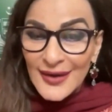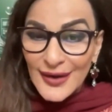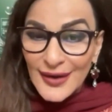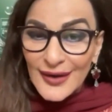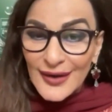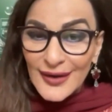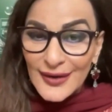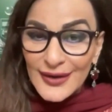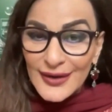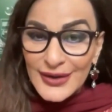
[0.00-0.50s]

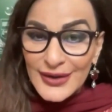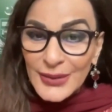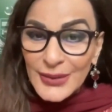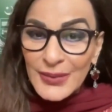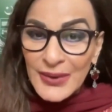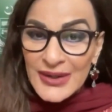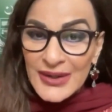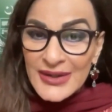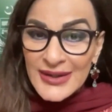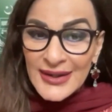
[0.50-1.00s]

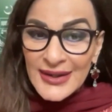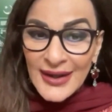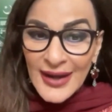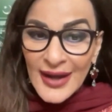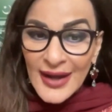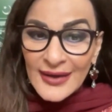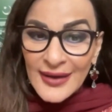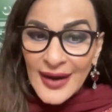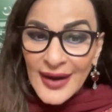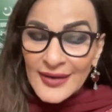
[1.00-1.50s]
debating
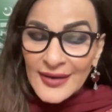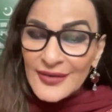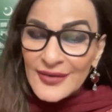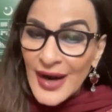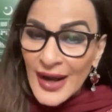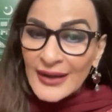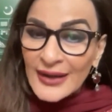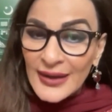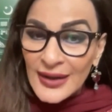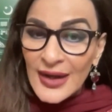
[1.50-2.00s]
and
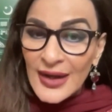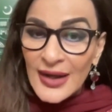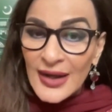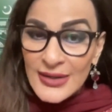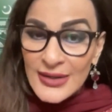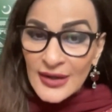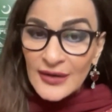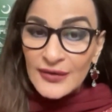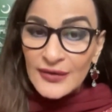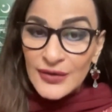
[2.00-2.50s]
ranking
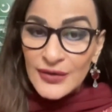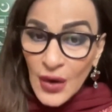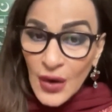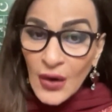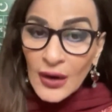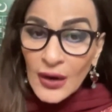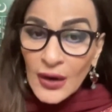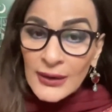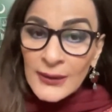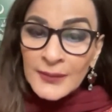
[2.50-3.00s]
ourselves
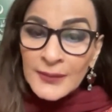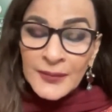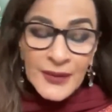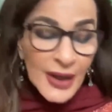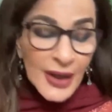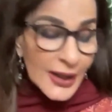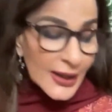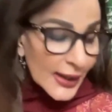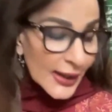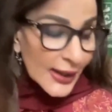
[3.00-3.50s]
on.
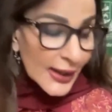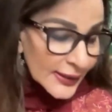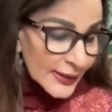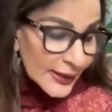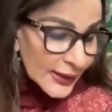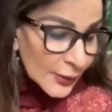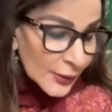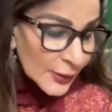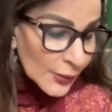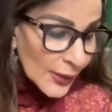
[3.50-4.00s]
And I
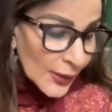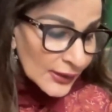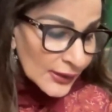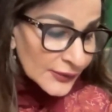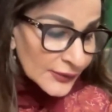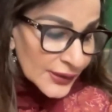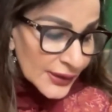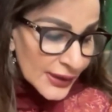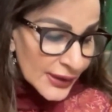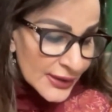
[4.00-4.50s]
think one of
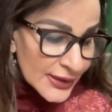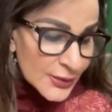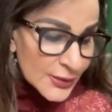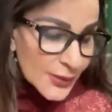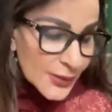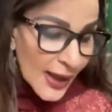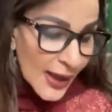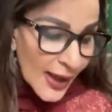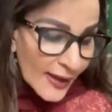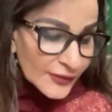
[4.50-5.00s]
the things
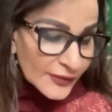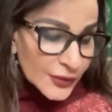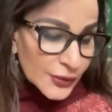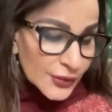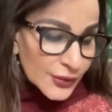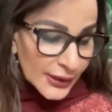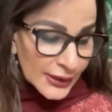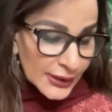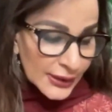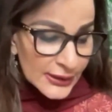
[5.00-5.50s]
we have to
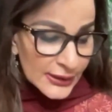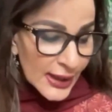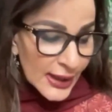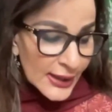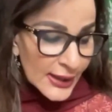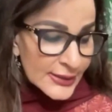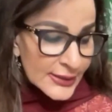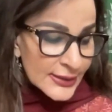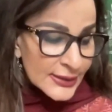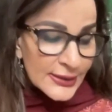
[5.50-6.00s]

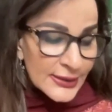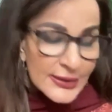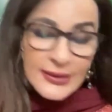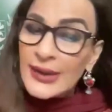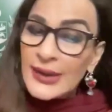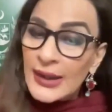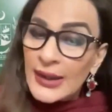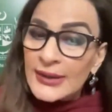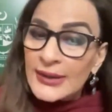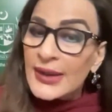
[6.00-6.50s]
recognize is
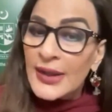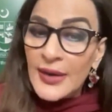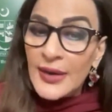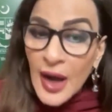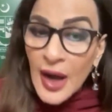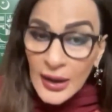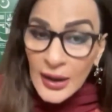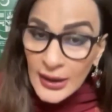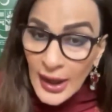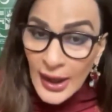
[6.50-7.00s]
that there
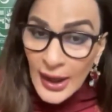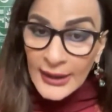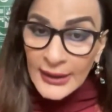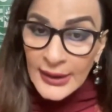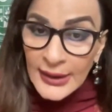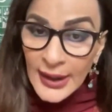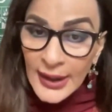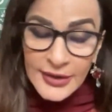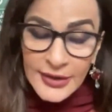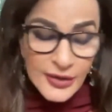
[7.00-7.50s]
are
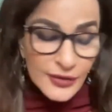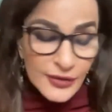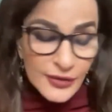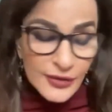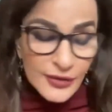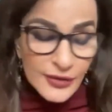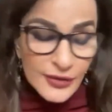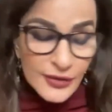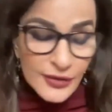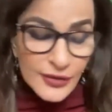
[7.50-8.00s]
guidelines
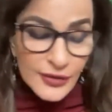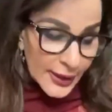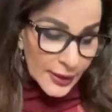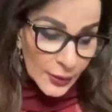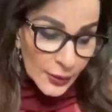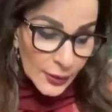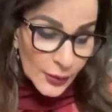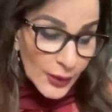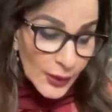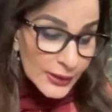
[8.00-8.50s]
for air
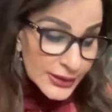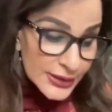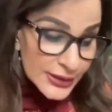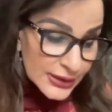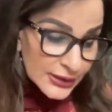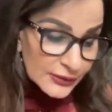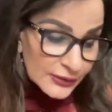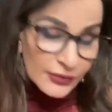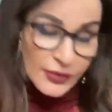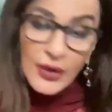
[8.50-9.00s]

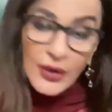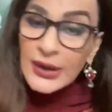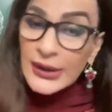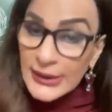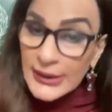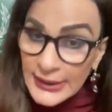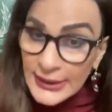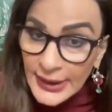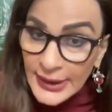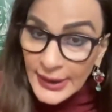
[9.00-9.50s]
quality, for
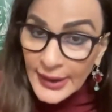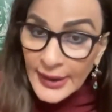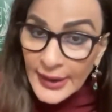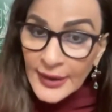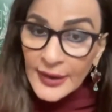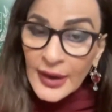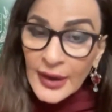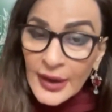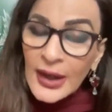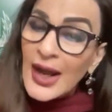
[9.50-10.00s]
clean
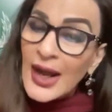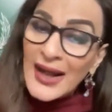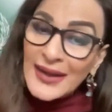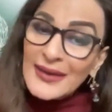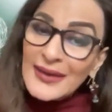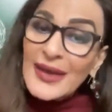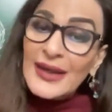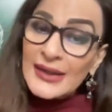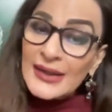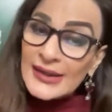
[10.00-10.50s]
air,
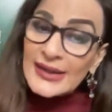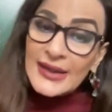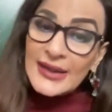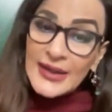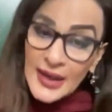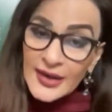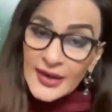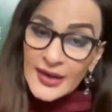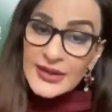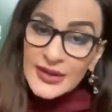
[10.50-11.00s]
and that clean
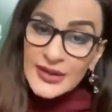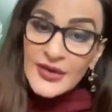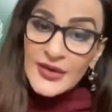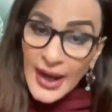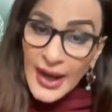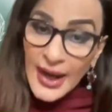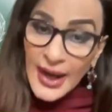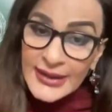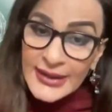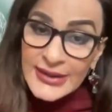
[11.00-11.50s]
air is a
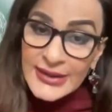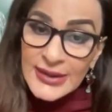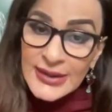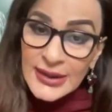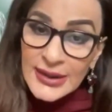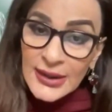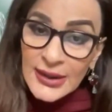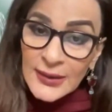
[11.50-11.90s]
right.